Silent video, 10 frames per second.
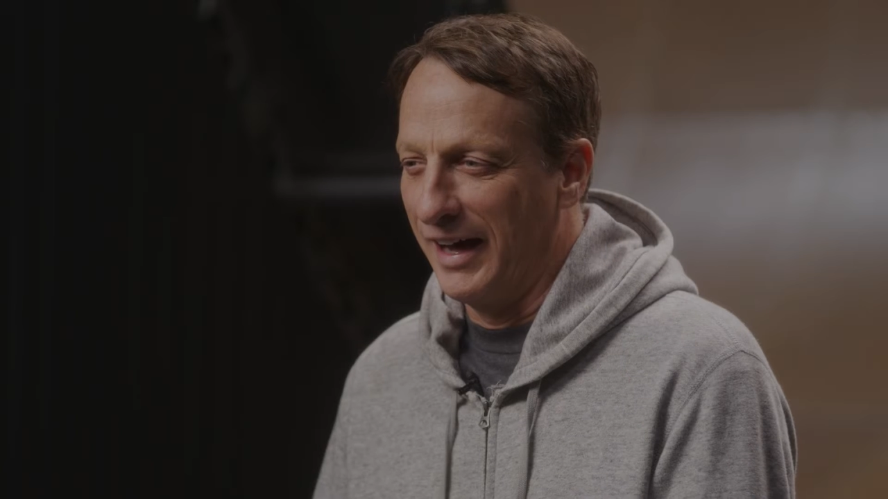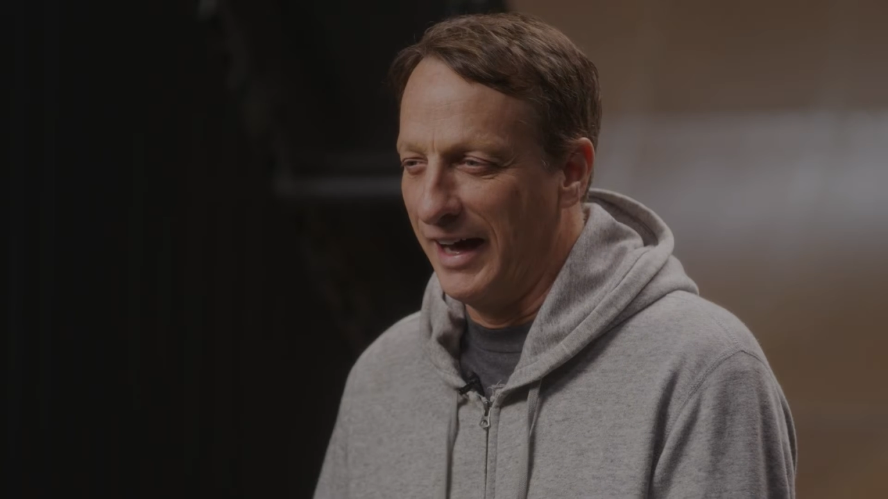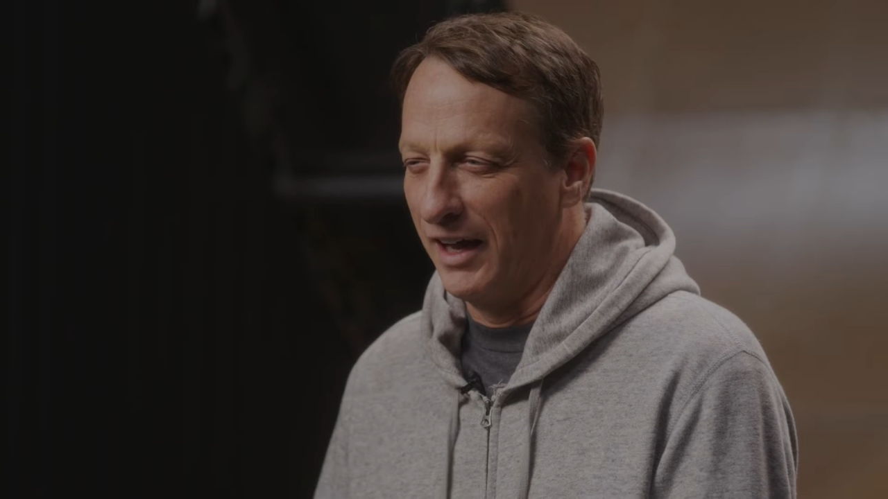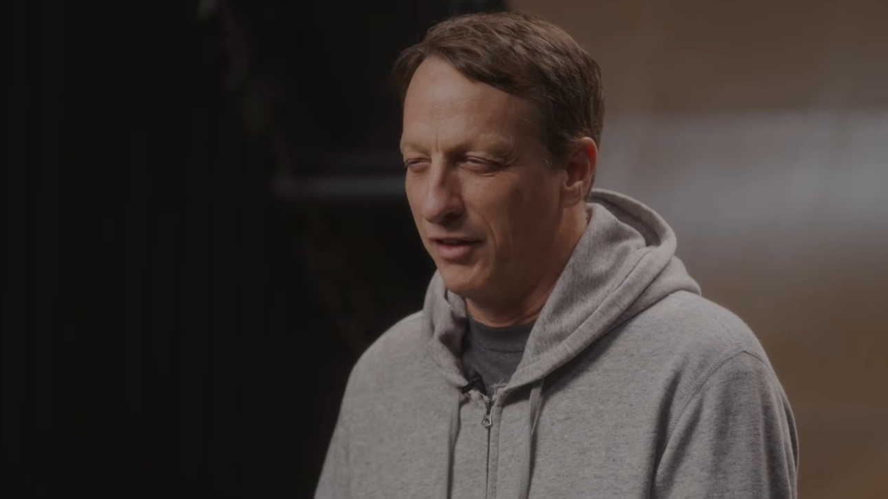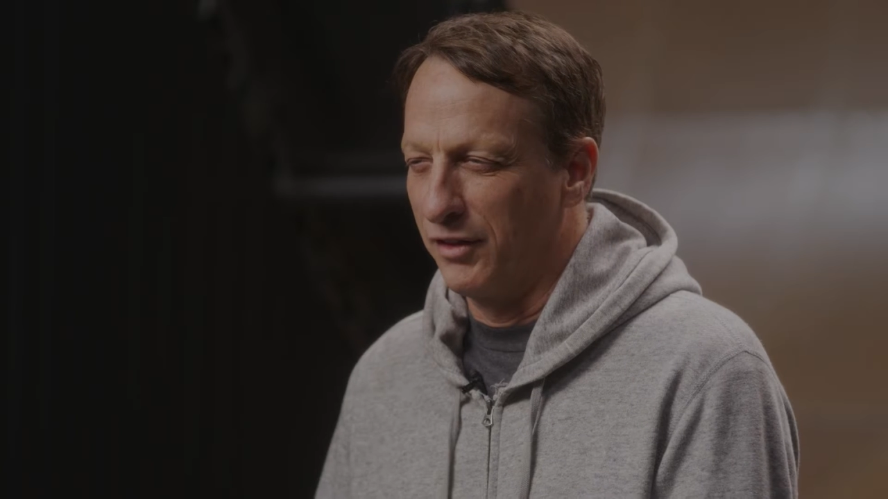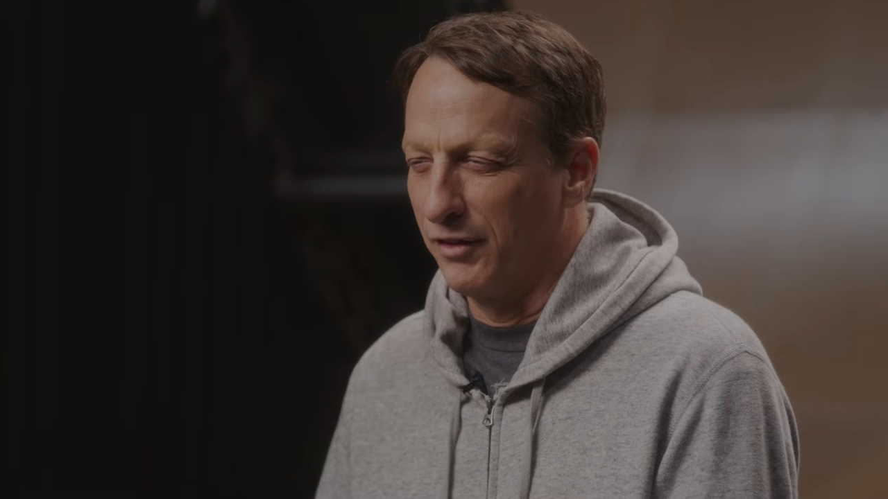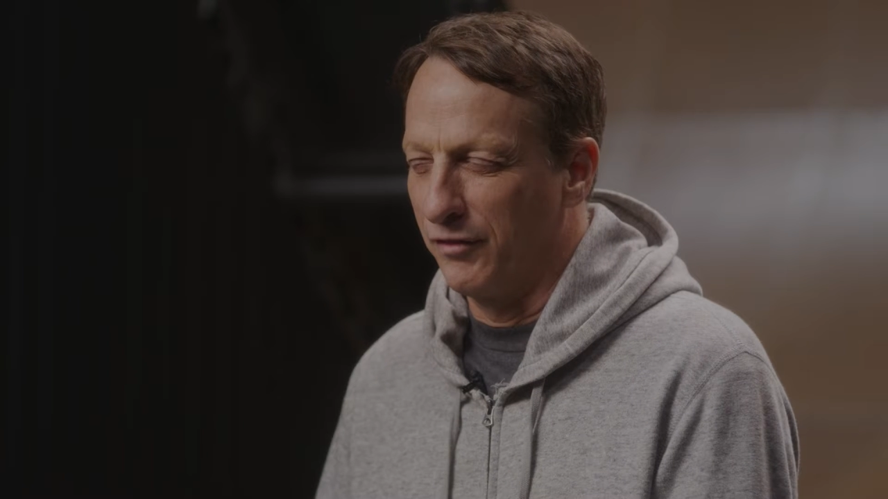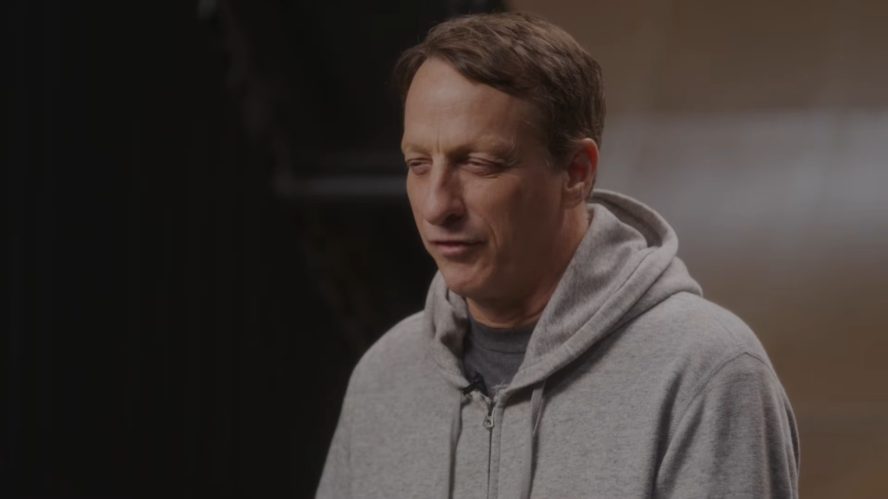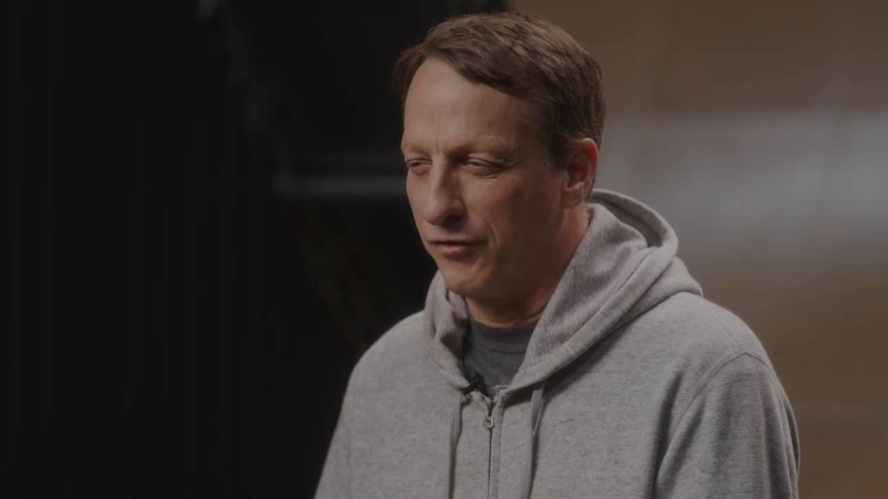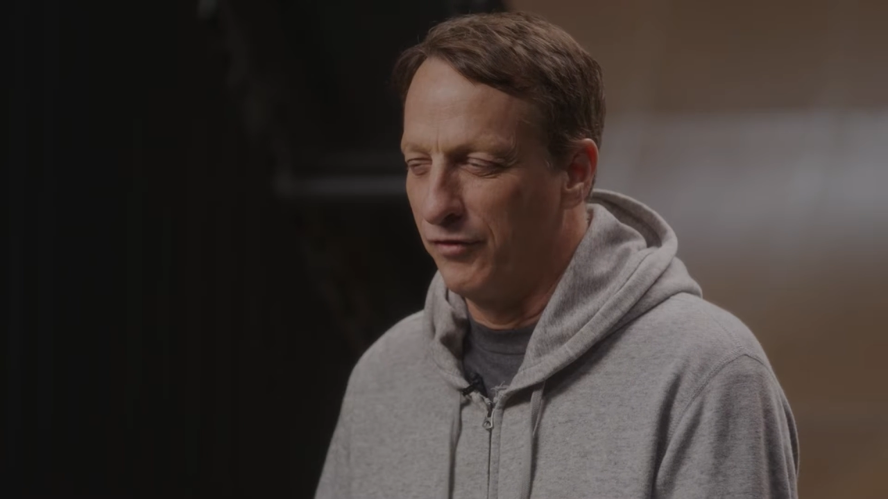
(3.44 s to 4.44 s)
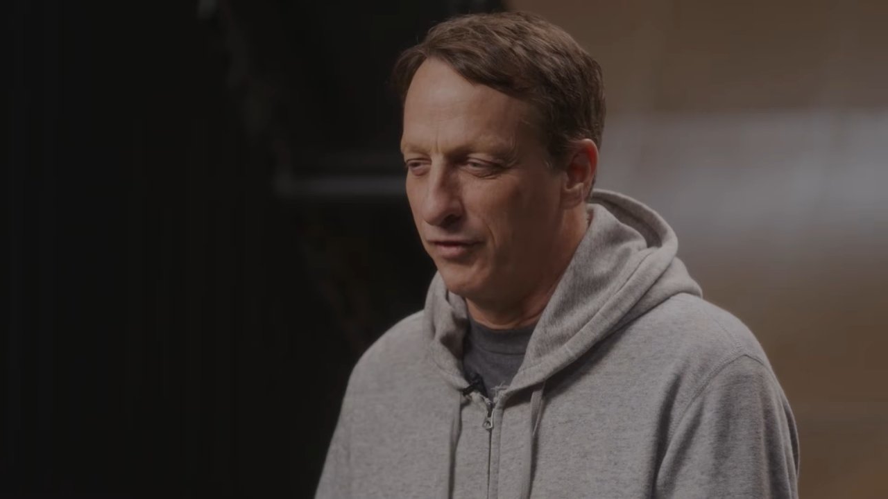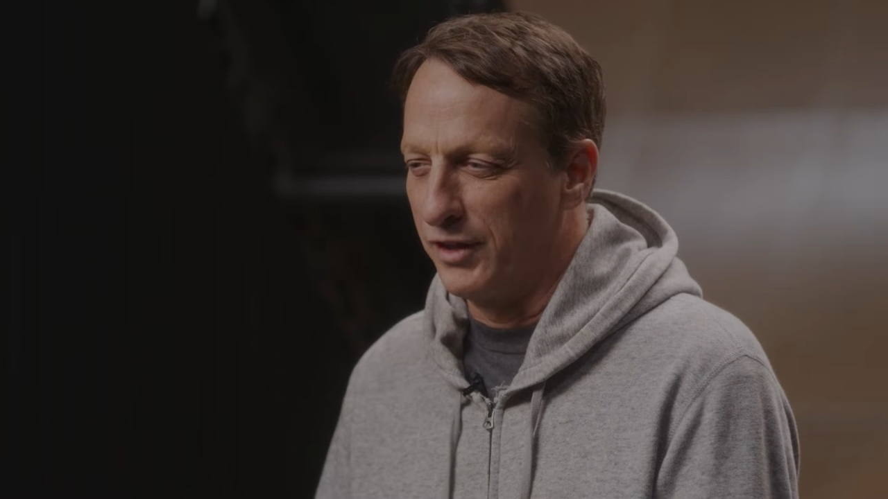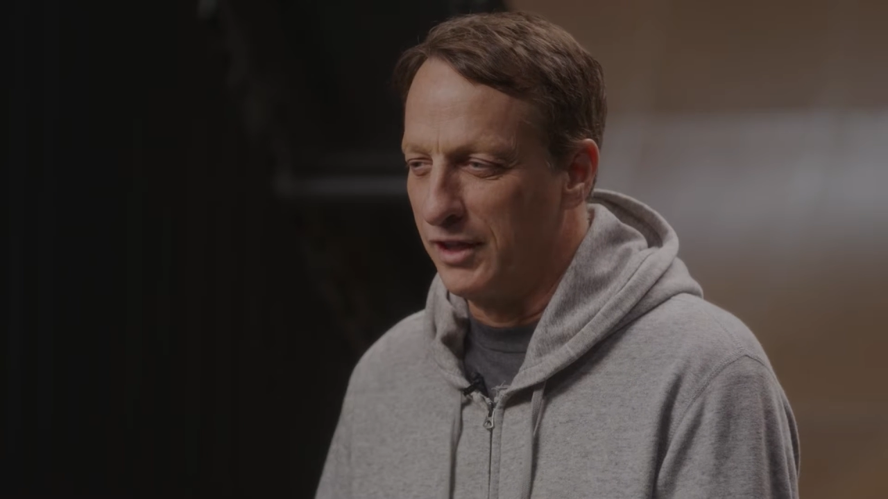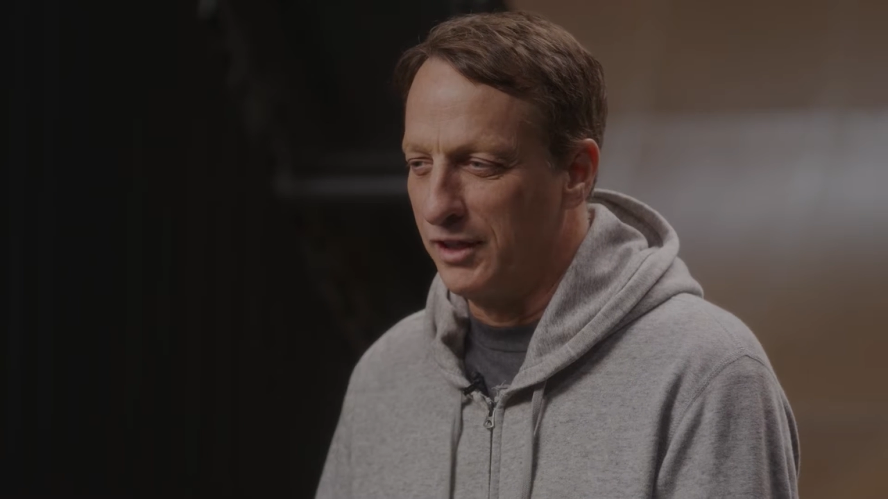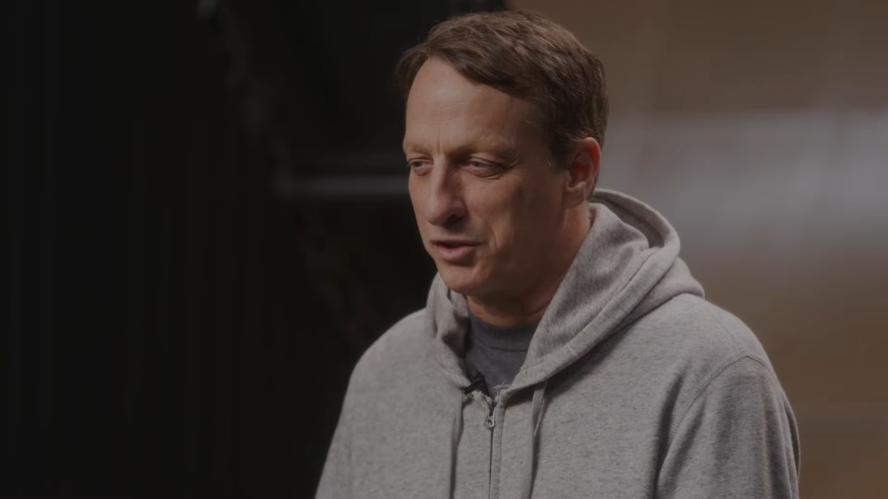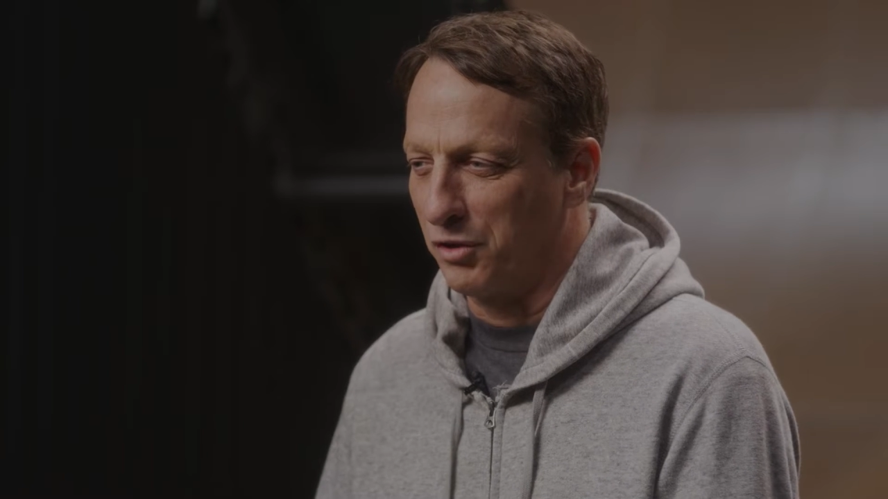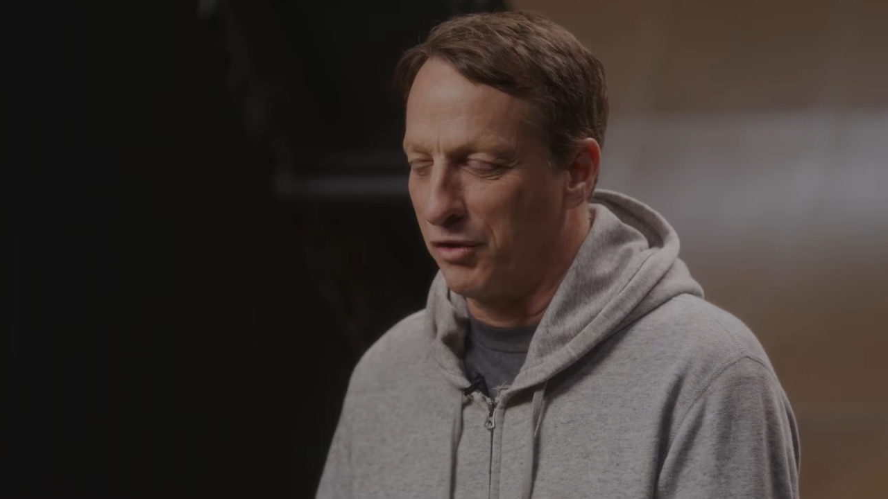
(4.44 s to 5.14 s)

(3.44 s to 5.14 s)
had the initial